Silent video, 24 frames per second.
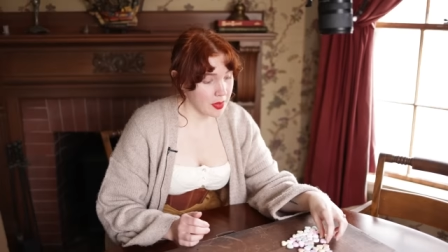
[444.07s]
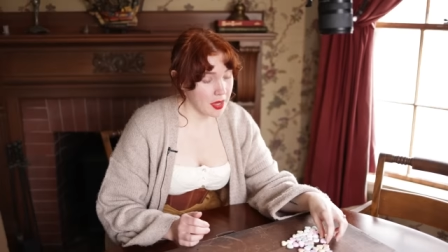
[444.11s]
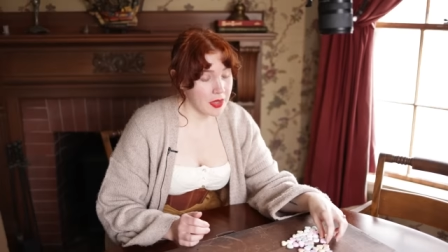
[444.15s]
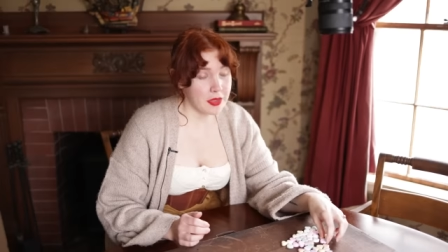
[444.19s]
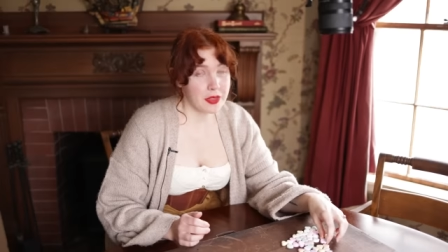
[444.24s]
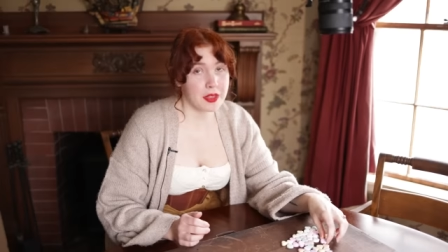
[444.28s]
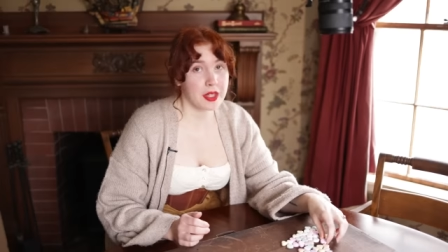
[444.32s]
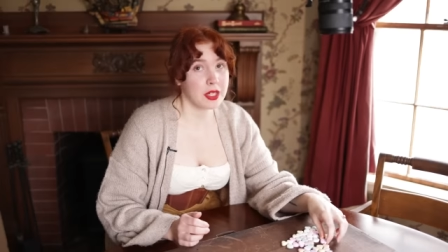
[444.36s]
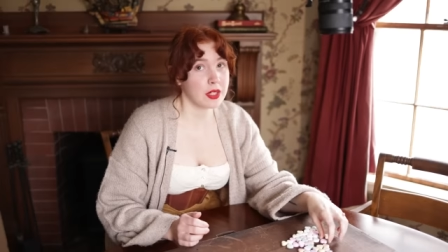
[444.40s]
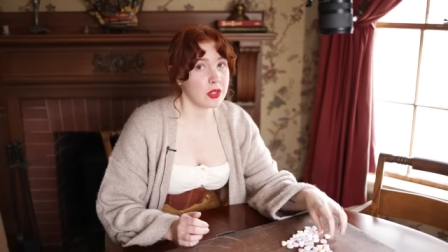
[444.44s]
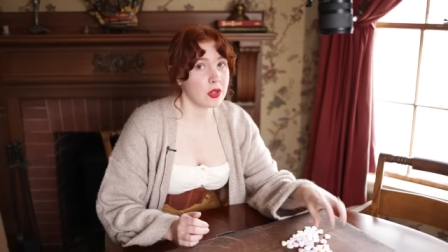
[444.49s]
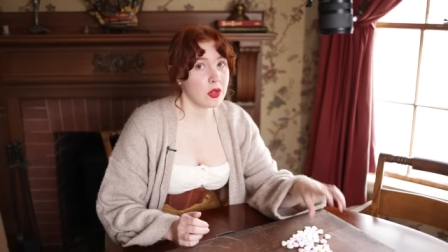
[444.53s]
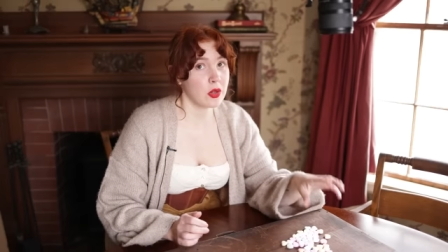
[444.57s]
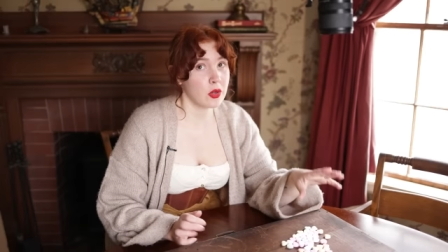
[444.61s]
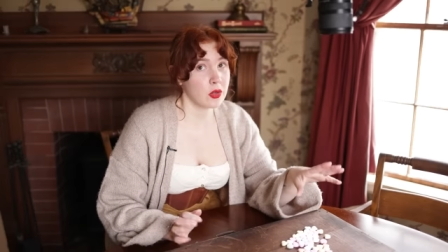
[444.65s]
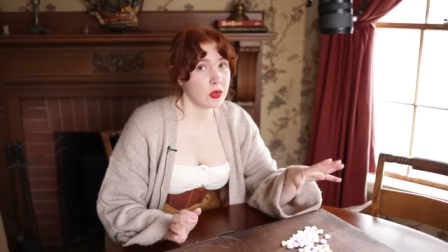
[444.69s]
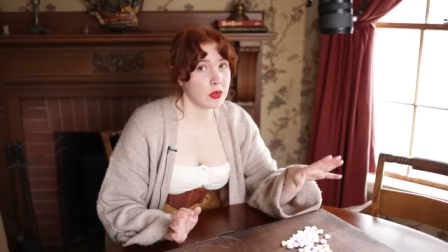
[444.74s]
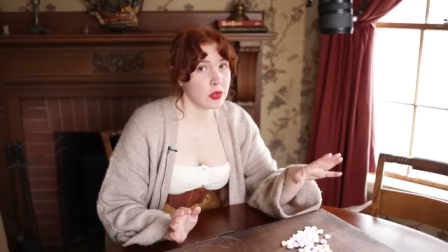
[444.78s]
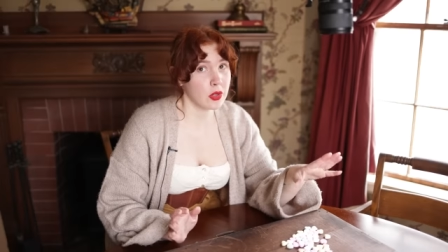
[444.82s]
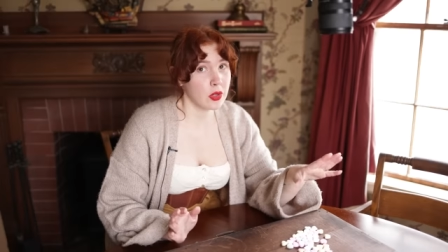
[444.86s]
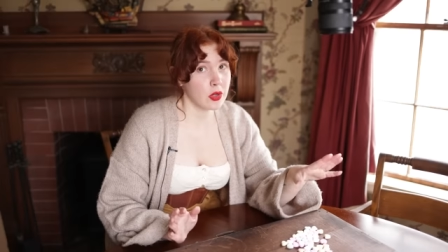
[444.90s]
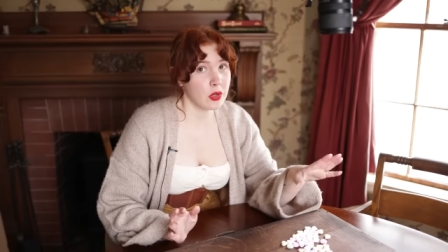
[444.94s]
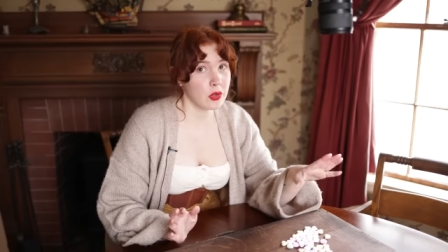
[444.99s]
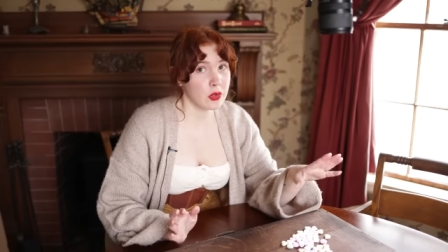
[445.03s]
may think, oh
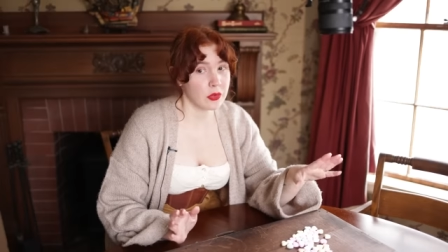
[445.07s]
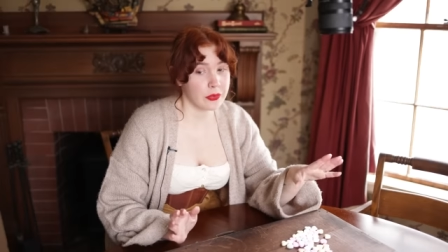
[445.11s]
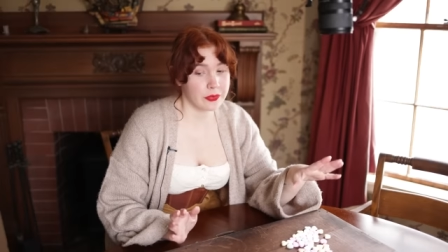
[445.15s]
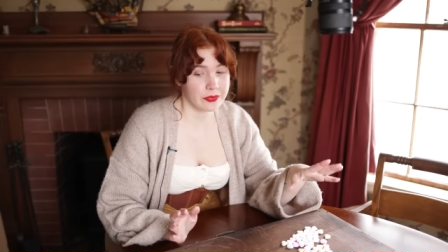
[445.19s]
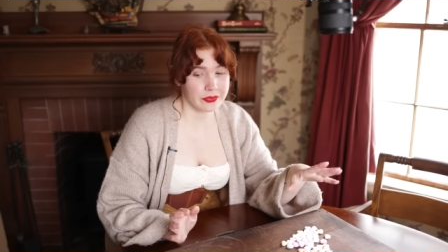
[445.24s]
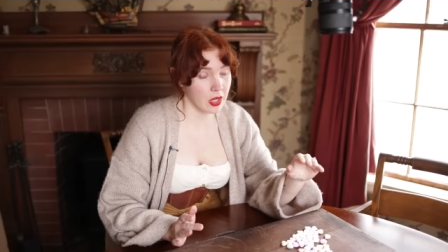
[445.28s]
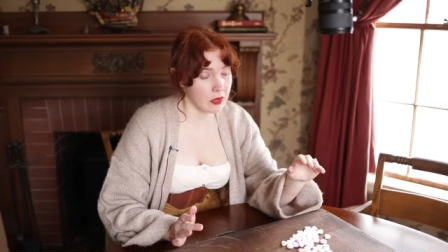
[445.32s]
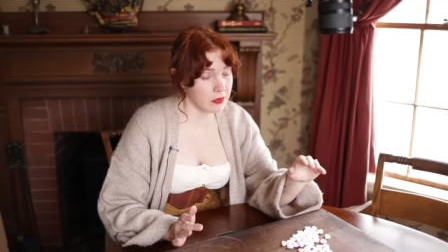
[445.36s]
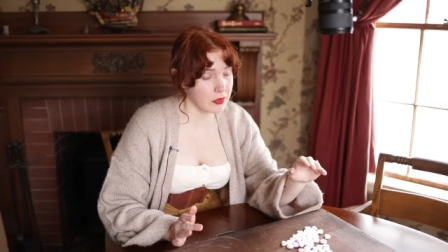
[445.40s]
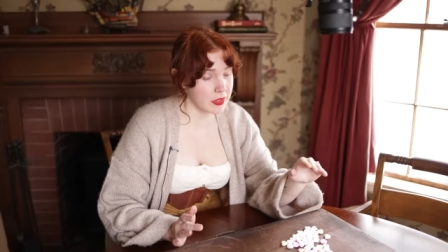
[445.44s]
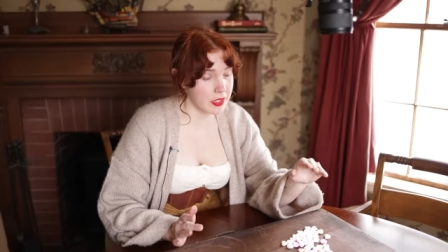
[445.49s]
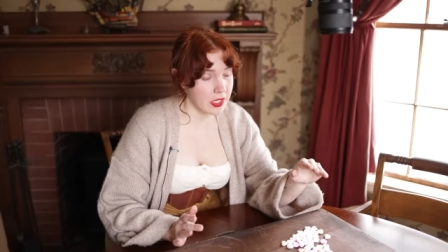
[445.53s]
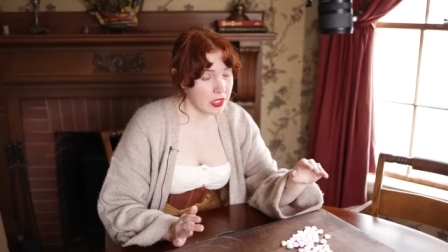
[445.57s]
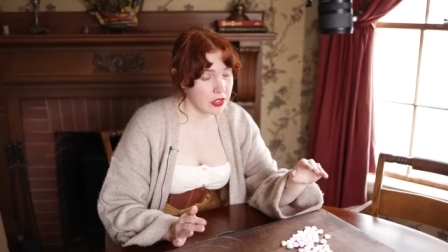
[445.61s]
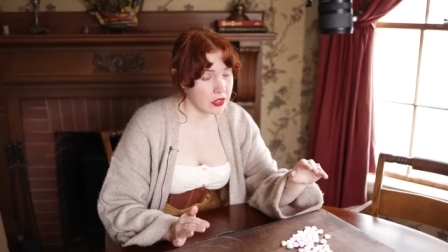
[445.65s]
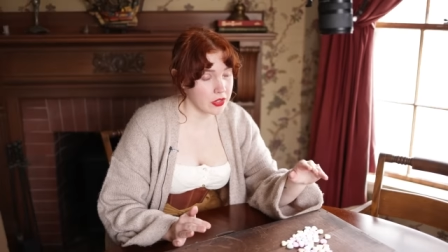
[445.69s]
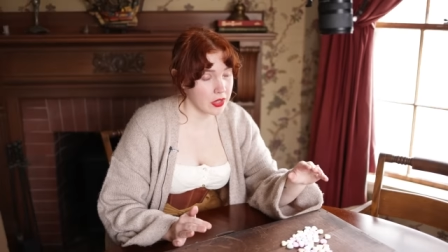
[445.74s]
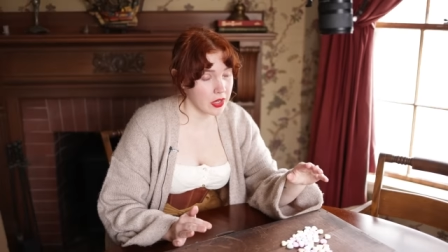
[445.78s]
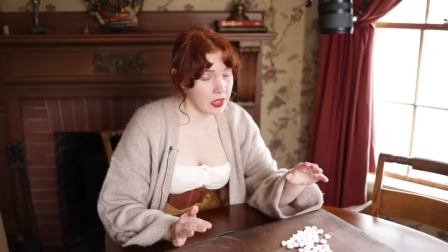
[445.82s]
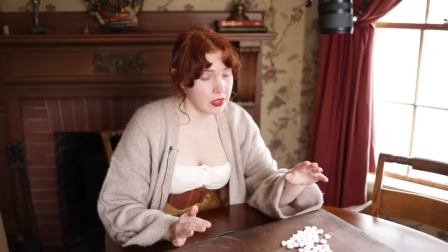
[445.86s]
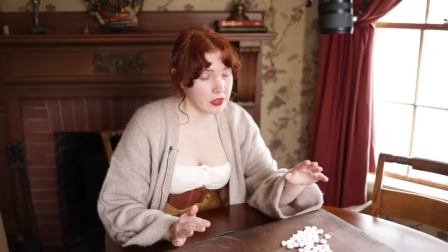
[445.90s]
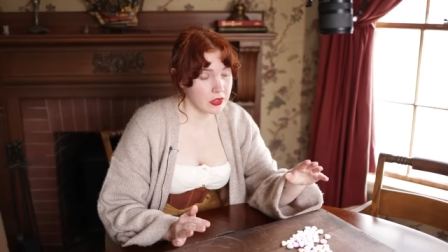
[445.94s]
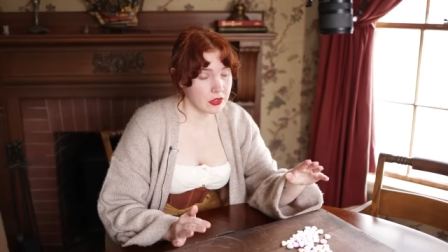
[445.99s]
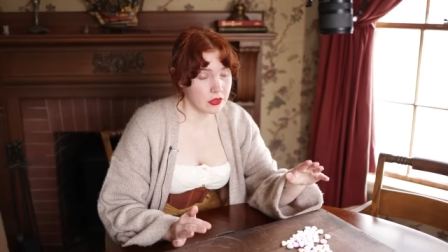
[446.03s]
no,
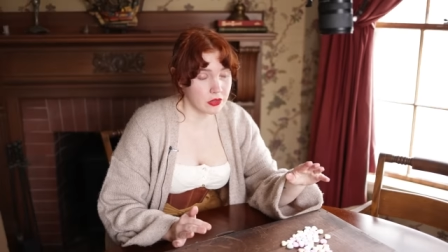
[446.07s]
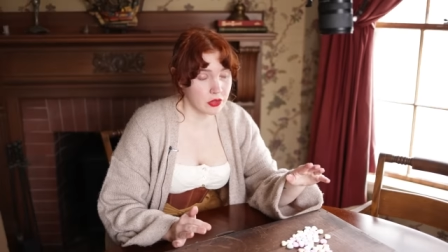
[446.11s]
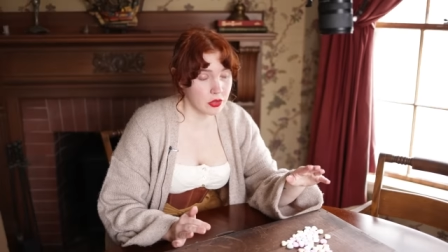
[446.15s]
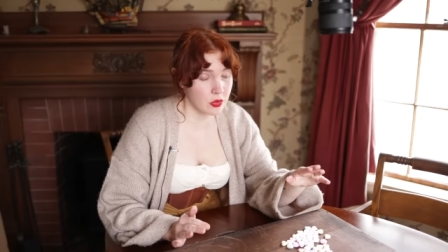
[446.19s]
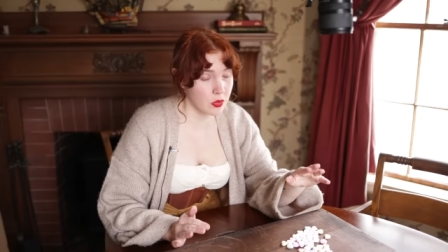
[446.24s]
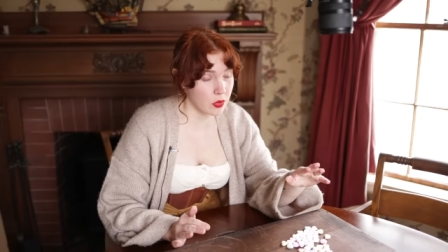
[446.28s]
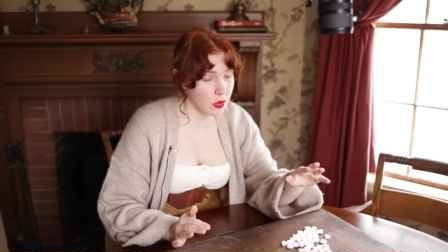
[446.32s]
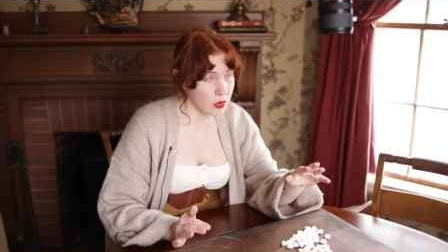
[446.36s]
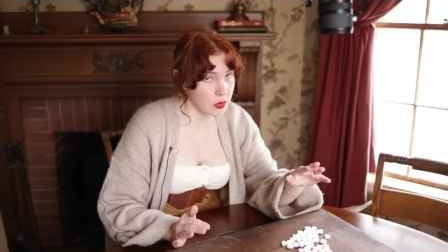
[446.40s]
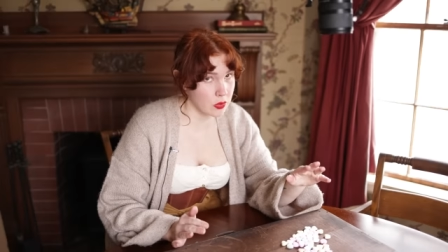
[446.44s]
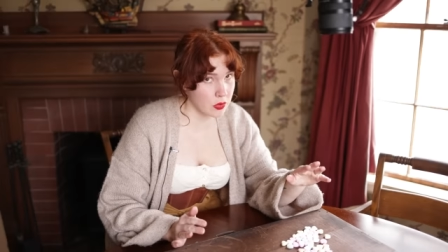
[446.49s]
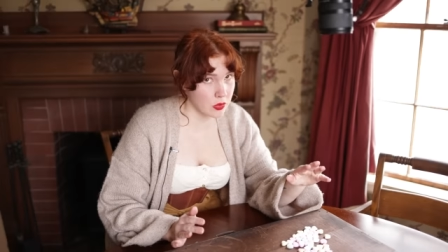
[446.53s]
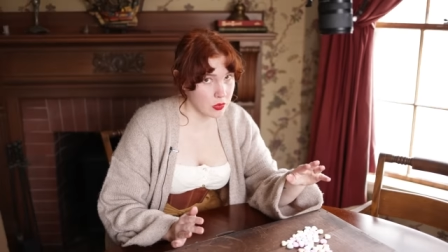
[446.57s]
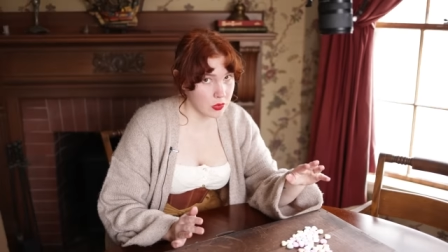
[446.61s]
conversation hearts are too old